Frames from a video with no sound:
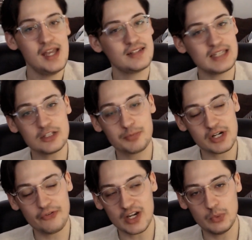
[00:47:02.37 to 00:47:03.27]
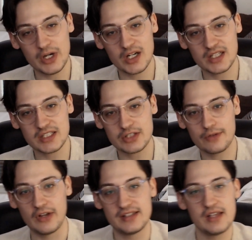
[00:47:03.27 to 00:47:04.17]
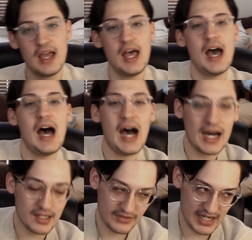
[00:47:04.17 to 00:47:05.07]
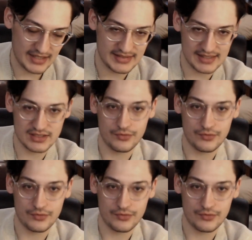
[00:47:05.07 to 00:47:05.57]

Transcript: sounds pretty fucking weird on the surface out of context,